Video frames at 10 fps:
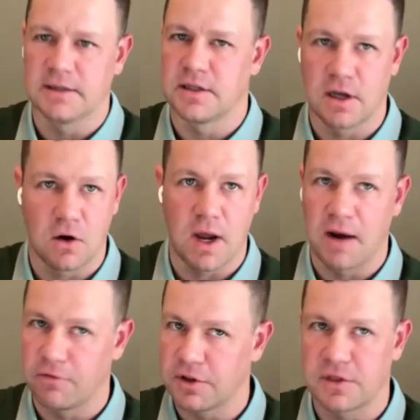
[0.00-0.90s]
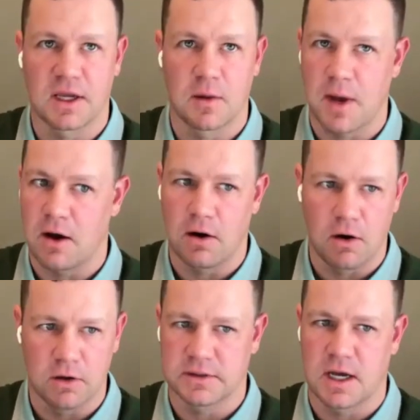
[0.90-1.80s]
to know everything about
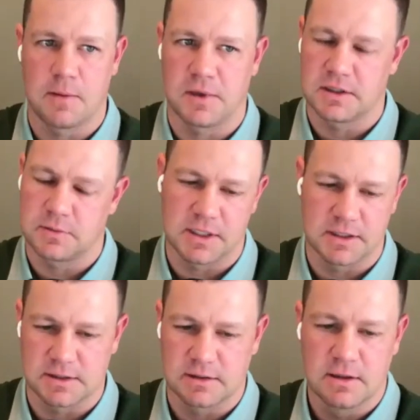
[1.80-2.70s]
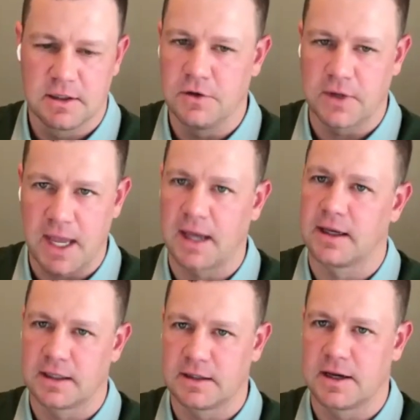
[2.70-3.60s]
all topics because you can't
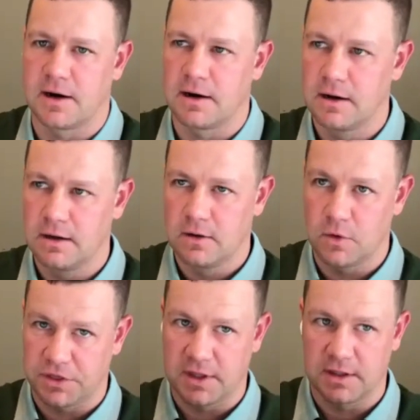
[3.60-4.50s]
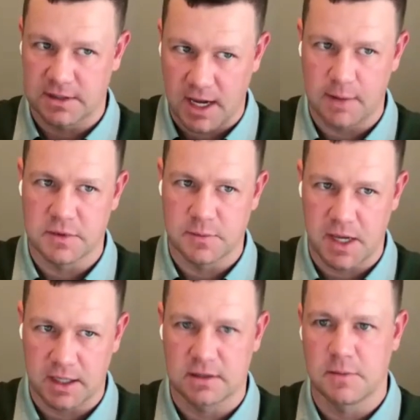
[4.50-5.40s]
get there within the time
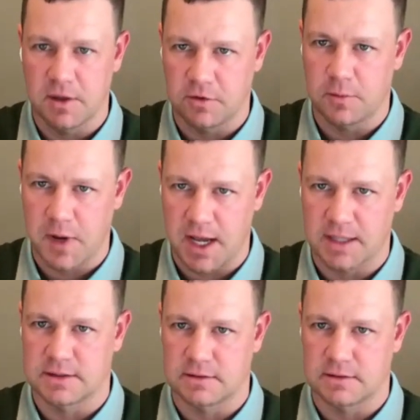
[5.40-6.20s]
span to be able to pass